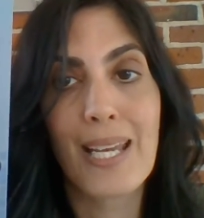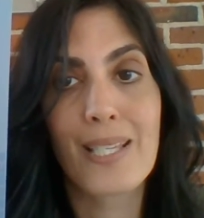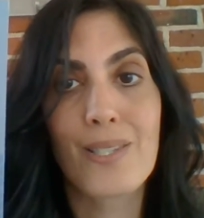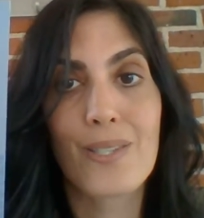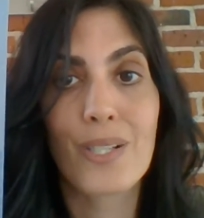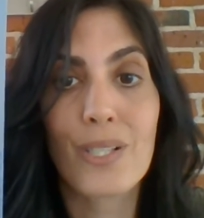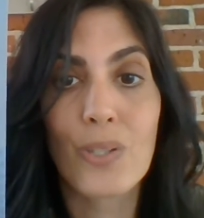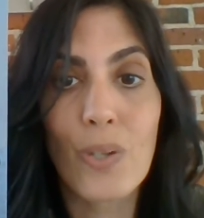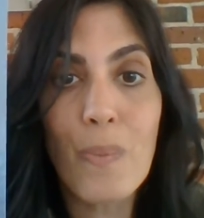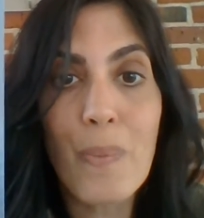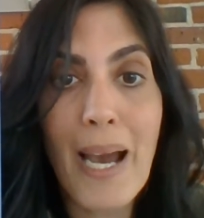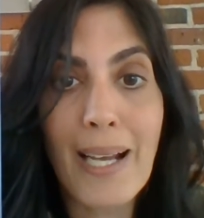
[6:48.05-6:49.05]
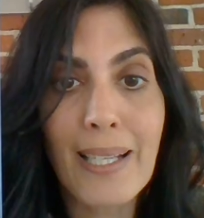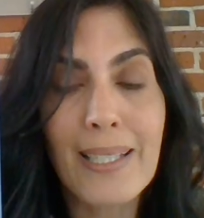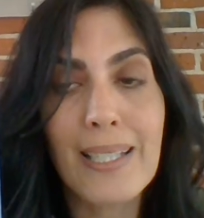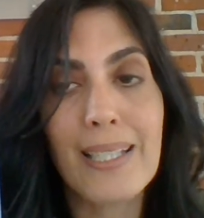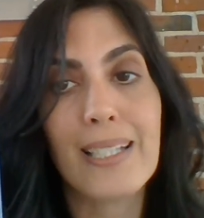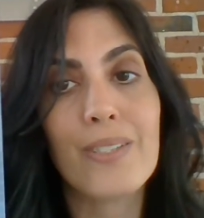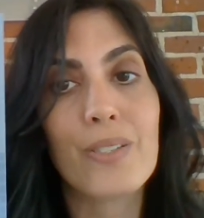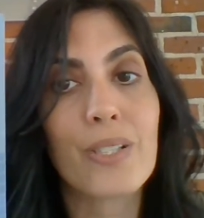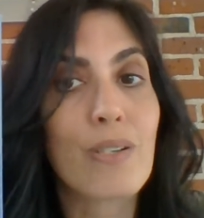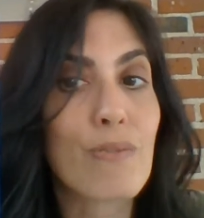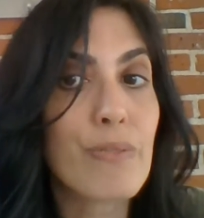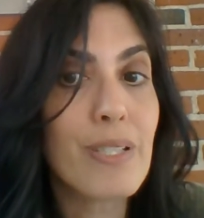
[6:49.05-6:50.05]
So you're going to go back and you're going to
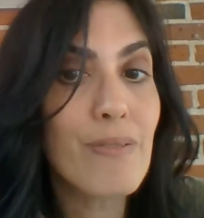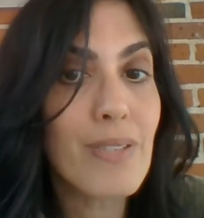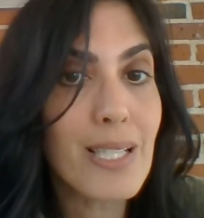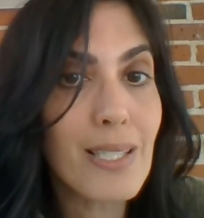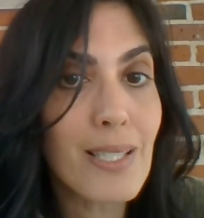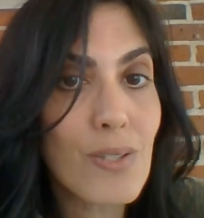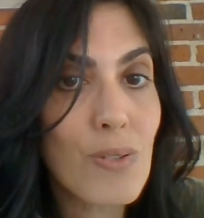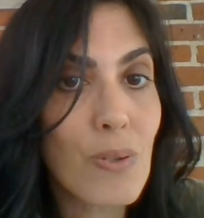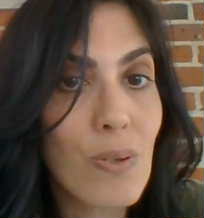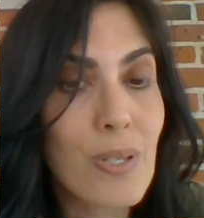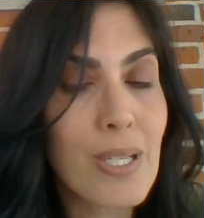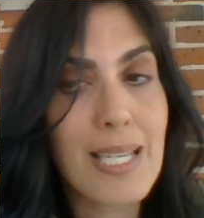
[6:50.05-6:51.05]
reread this story,